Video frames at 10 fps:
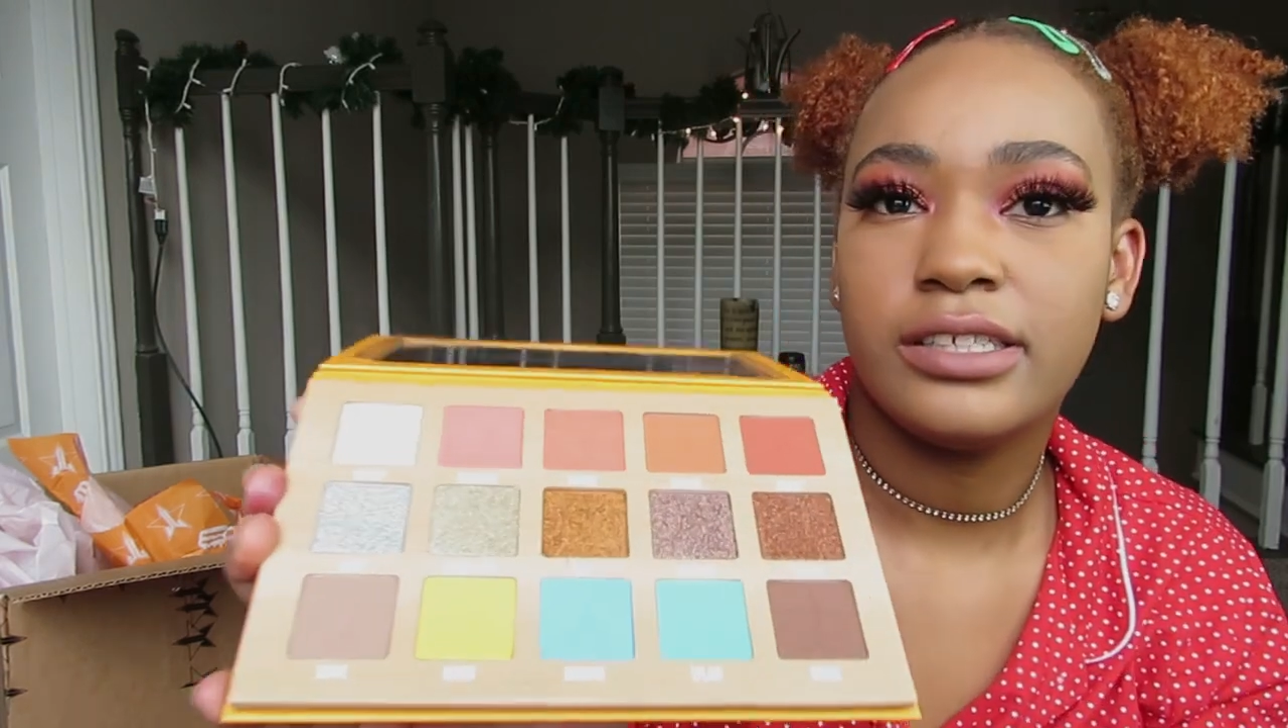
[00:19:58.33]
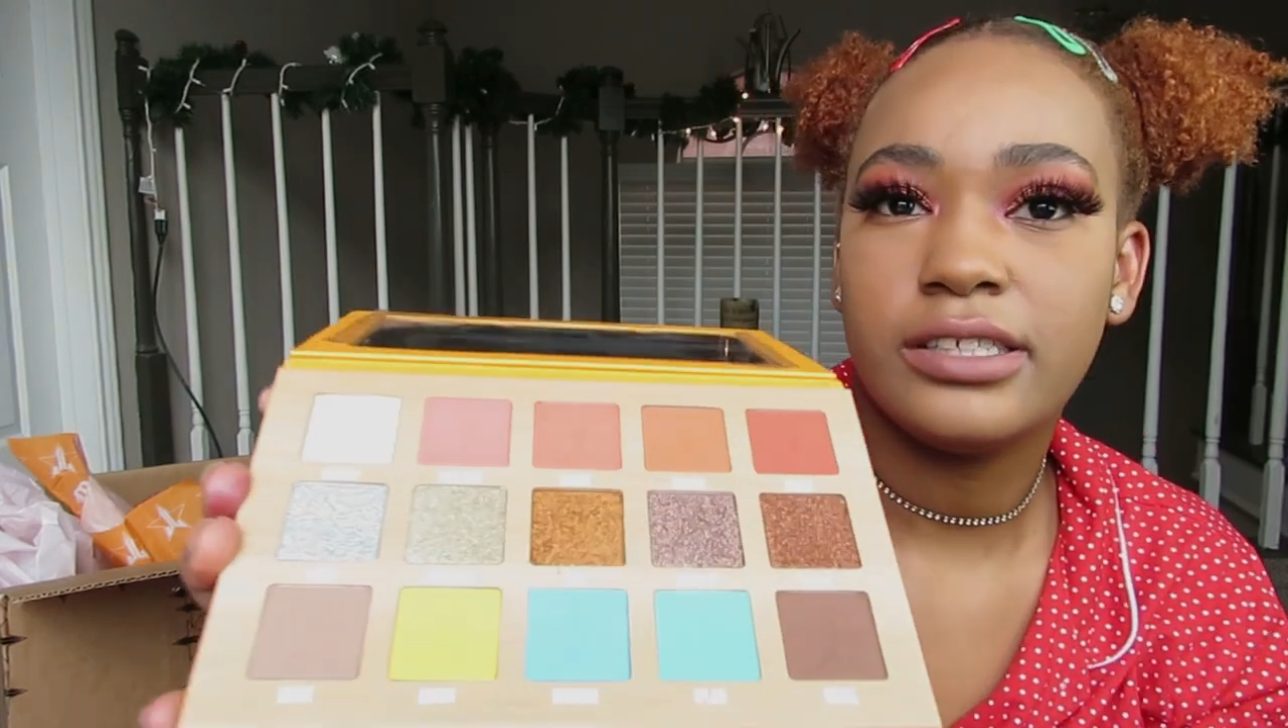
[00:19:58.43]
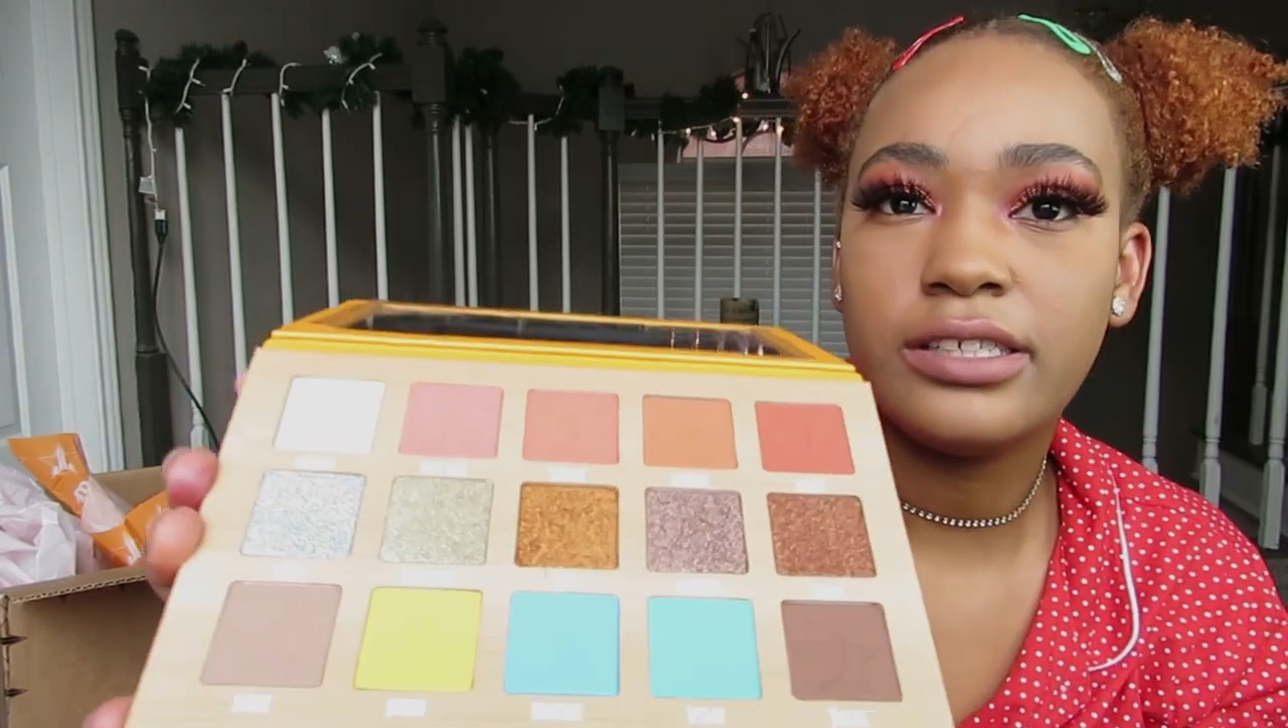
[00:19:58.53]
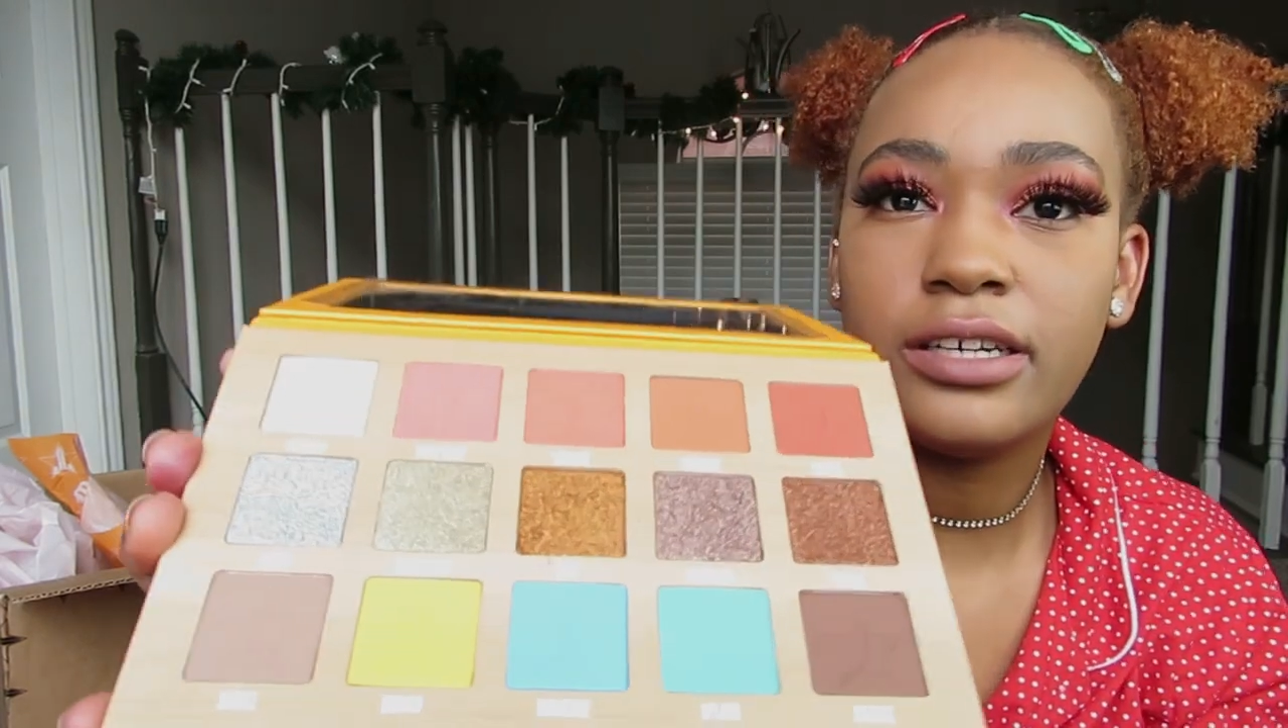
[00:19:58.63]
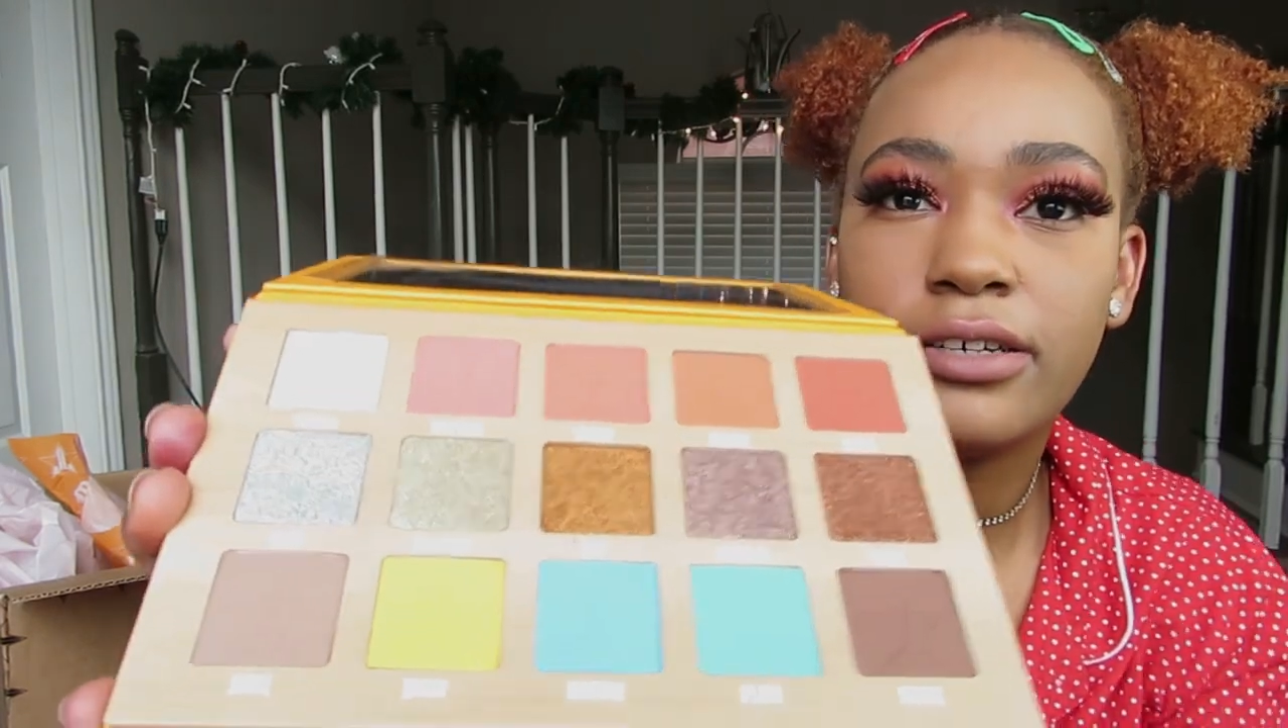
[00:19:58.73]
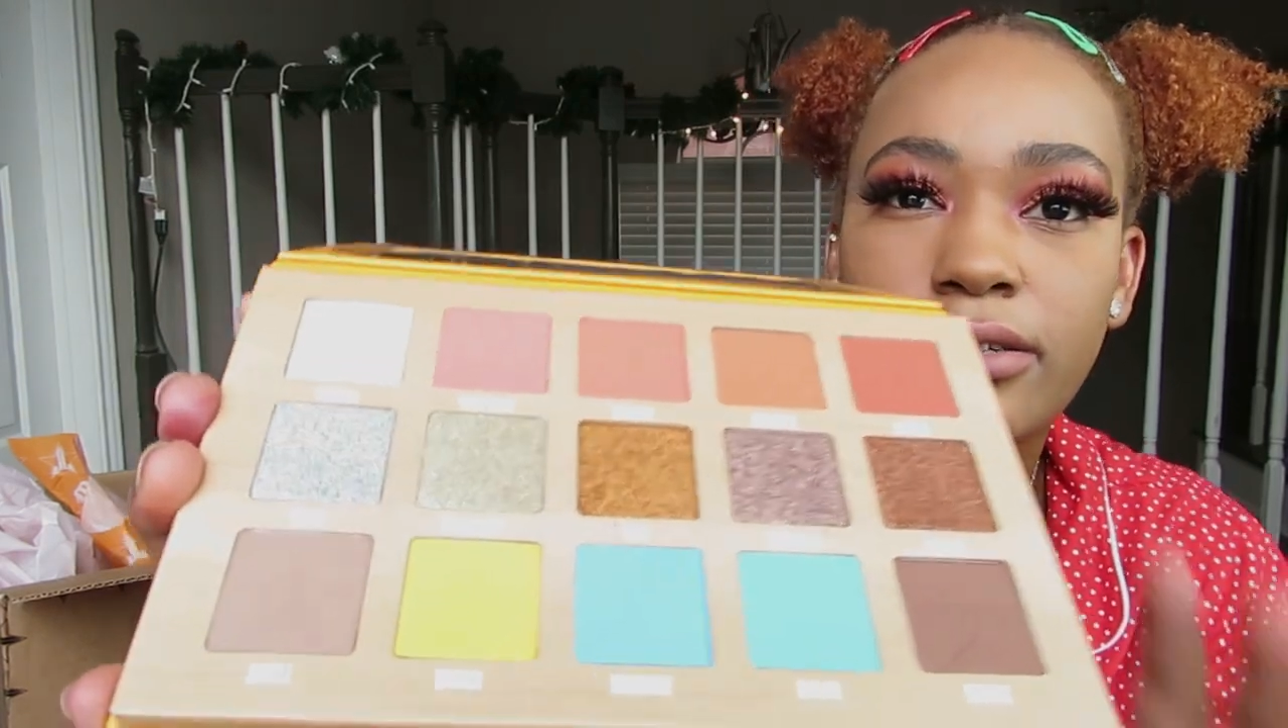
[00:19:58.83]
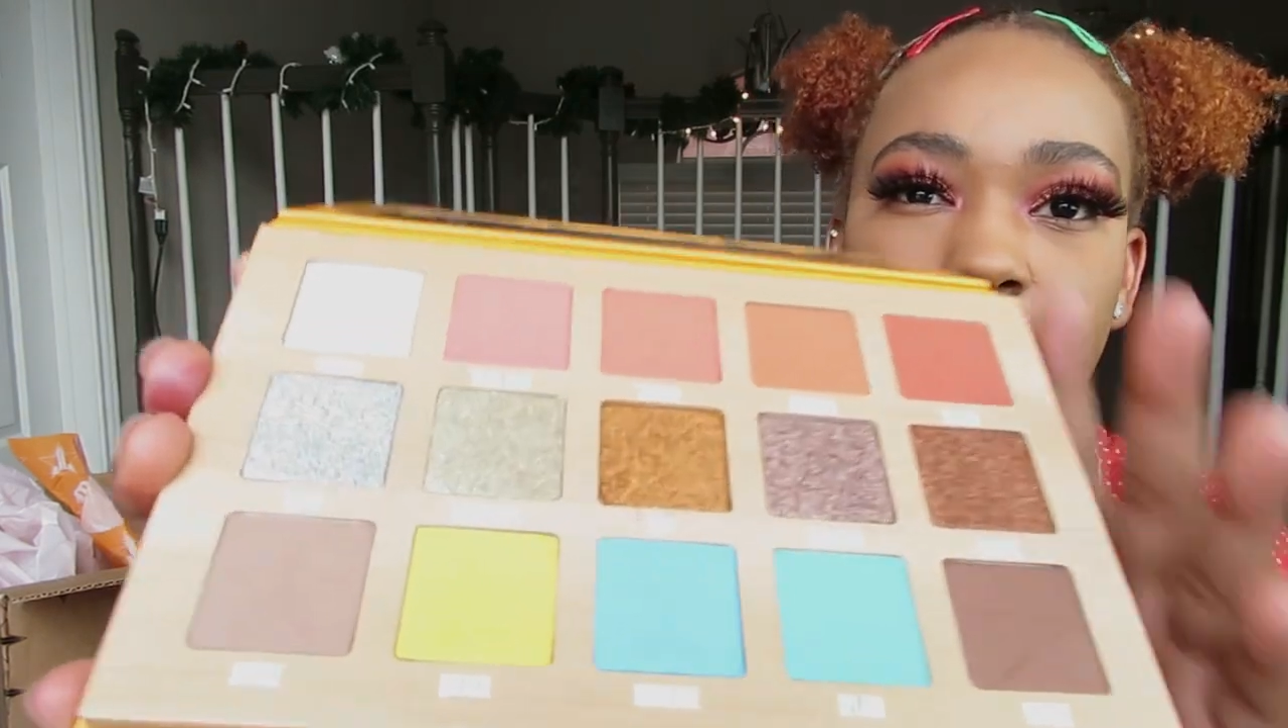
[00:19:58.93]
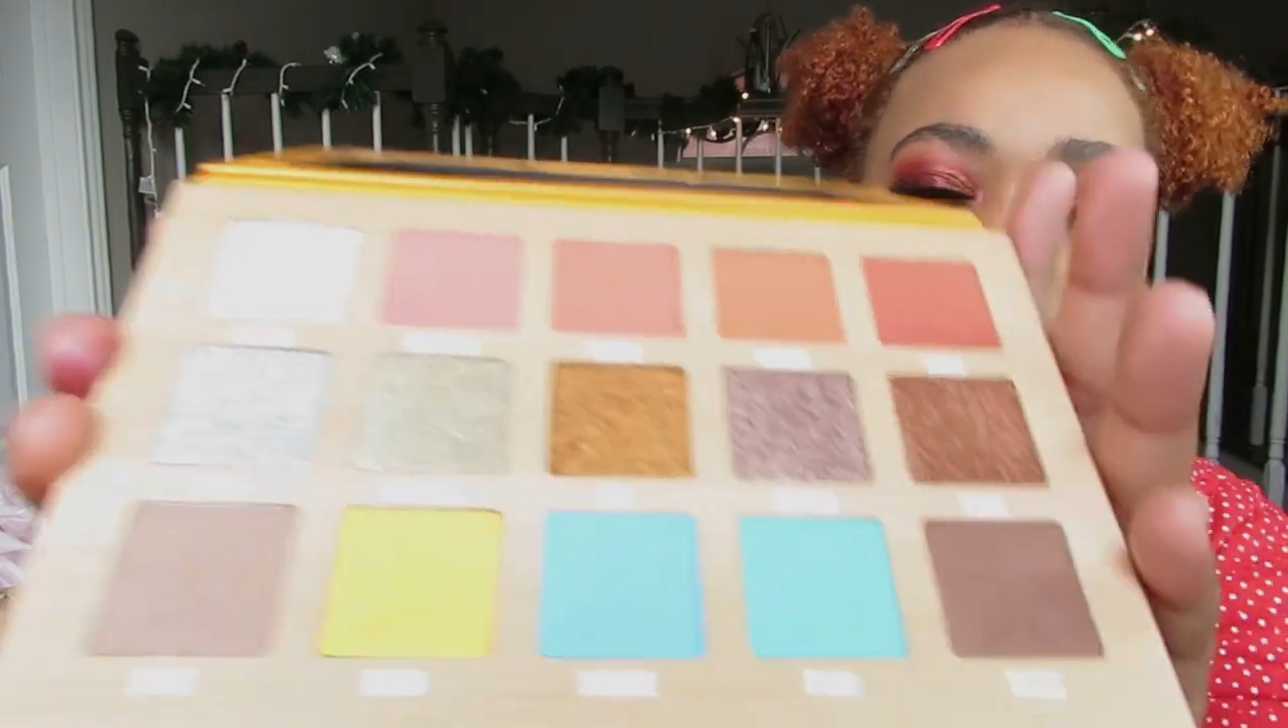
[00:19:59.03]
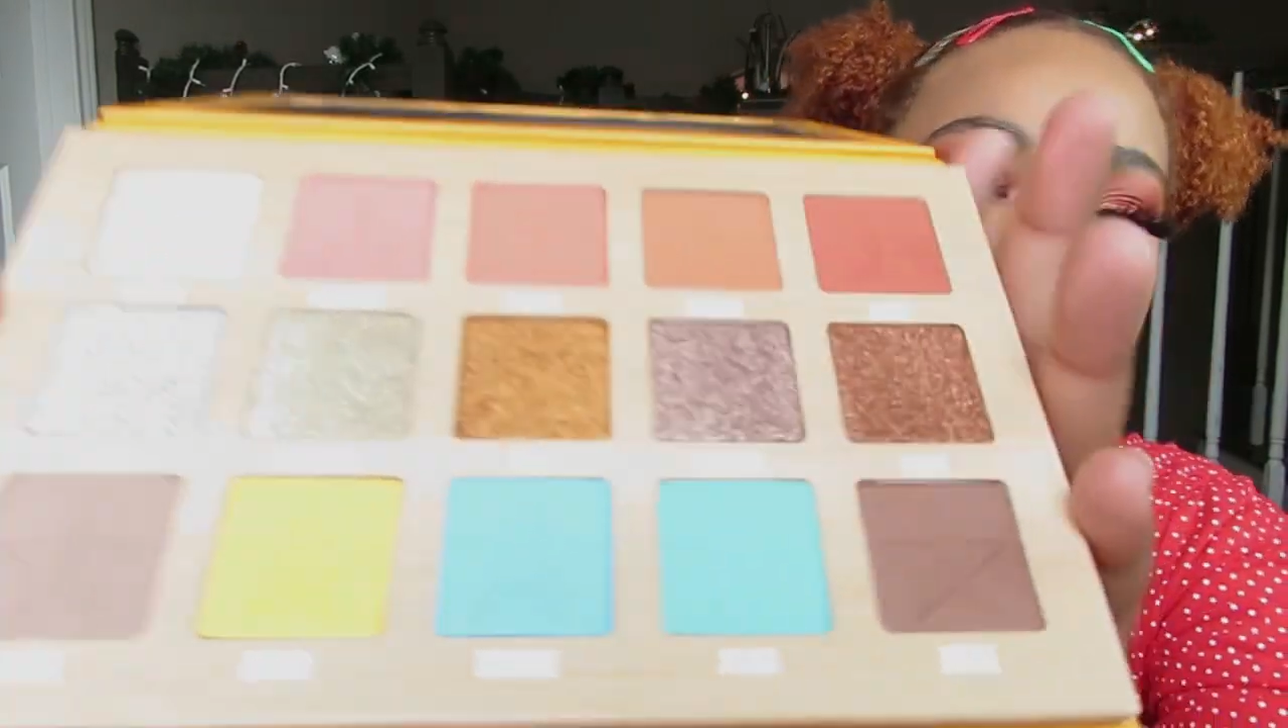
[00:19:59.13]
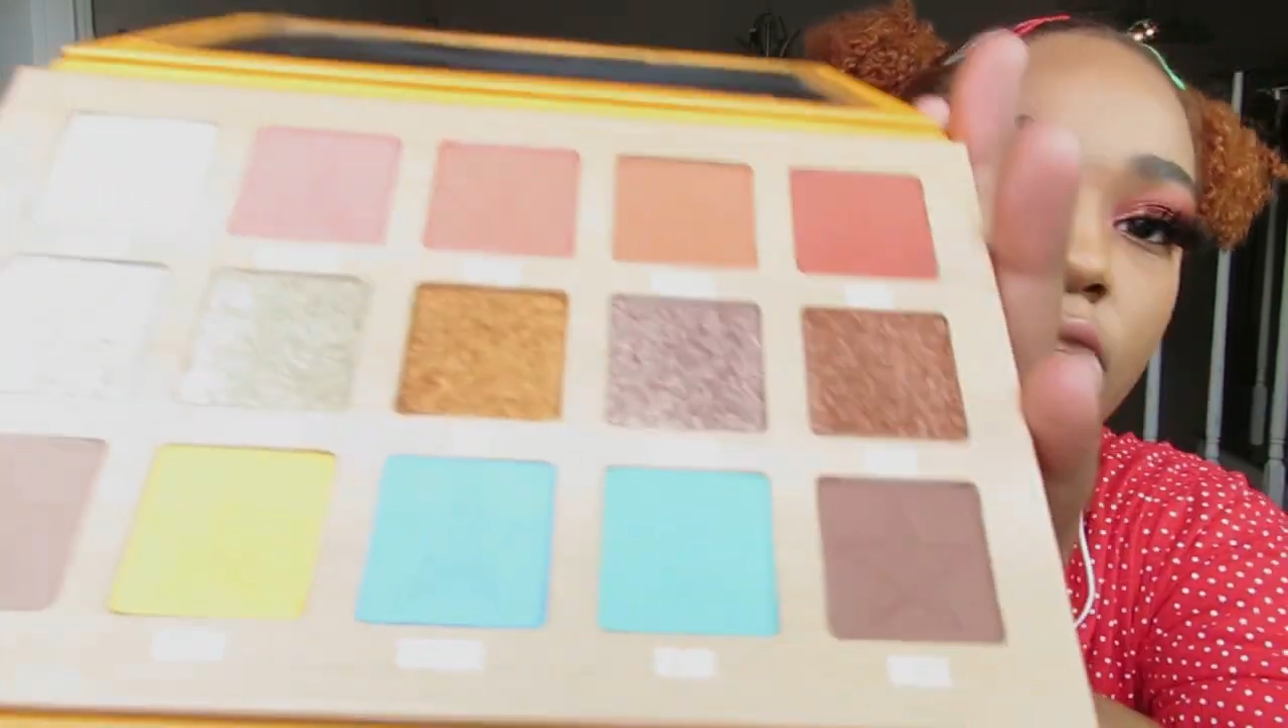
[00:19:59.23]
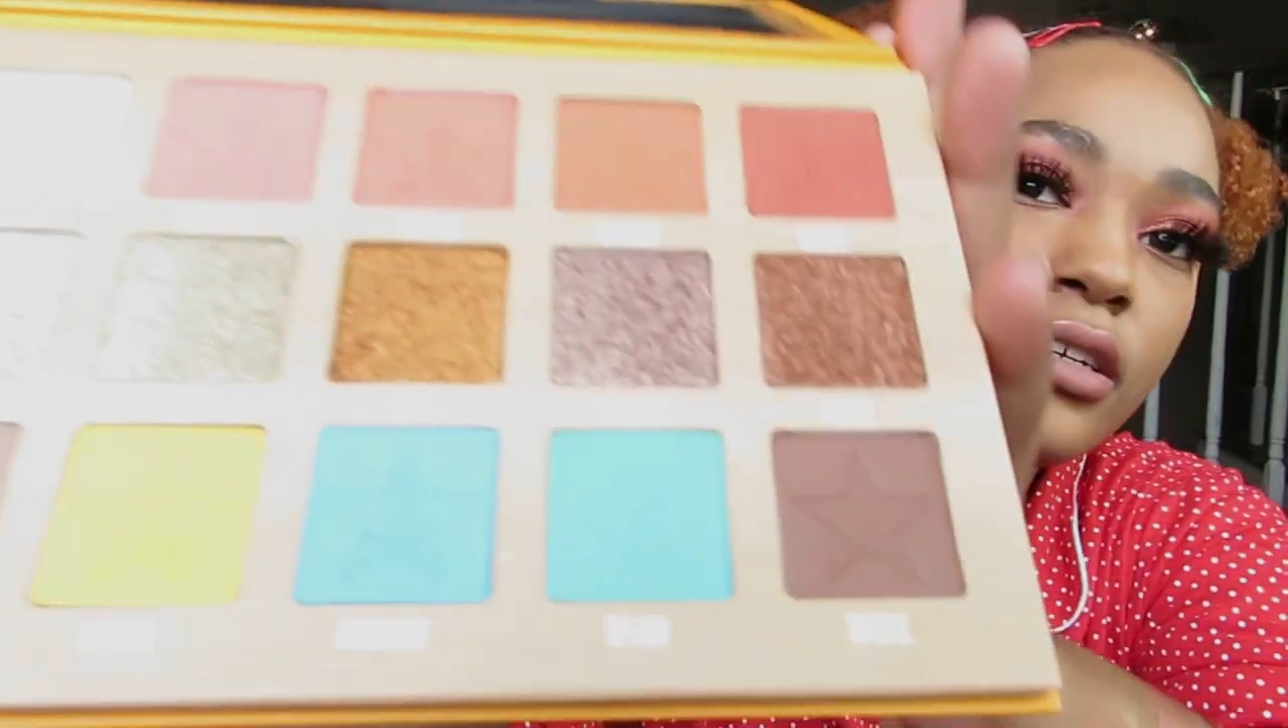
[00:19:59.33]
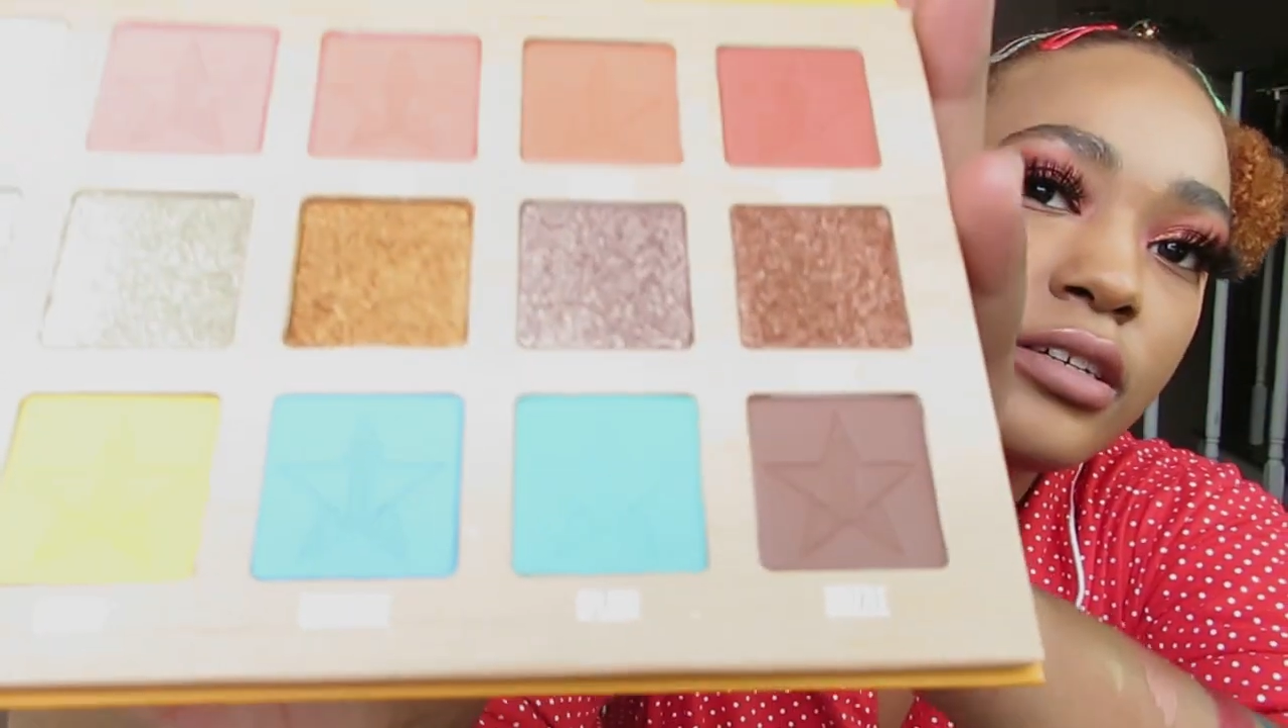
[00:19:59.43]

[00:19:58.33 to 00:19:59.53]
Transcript: So